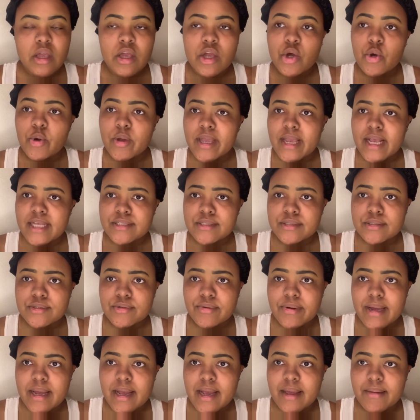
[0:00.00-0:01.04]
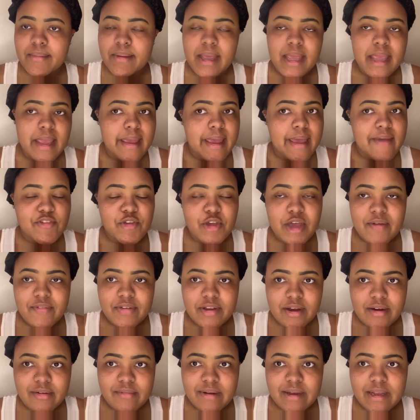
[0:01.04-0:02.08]
go ahead and subscribe if you haven't
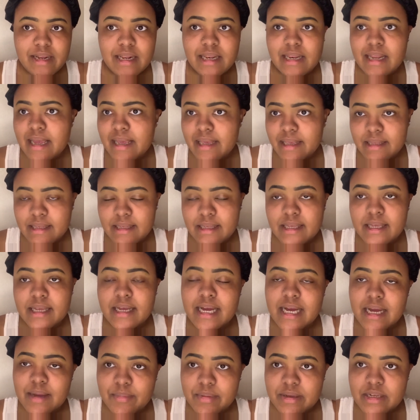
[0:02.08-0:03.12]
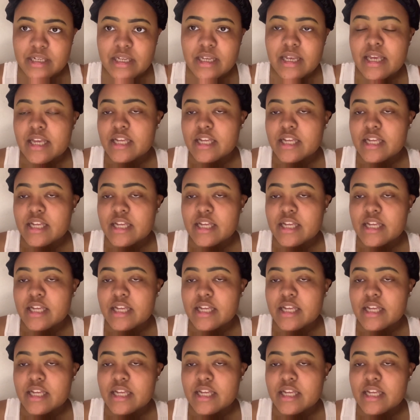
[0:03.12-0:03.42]
already, like and comment.